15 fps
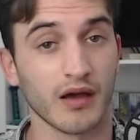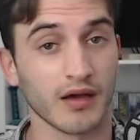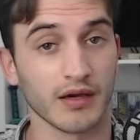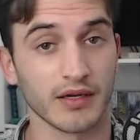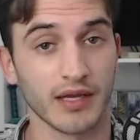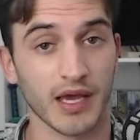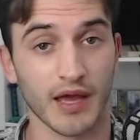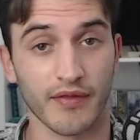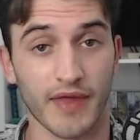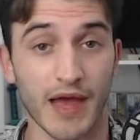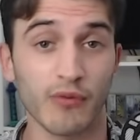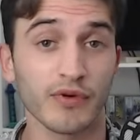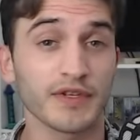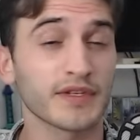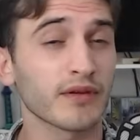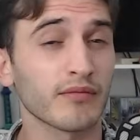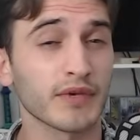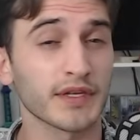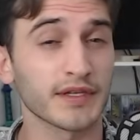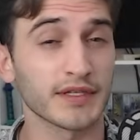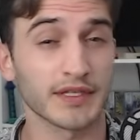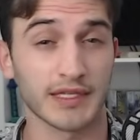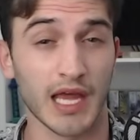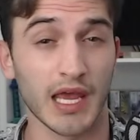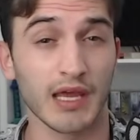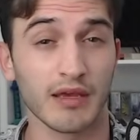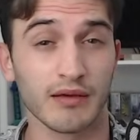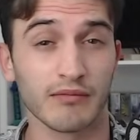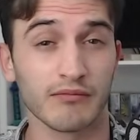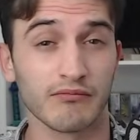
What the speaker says: Yeah, that was a mistake.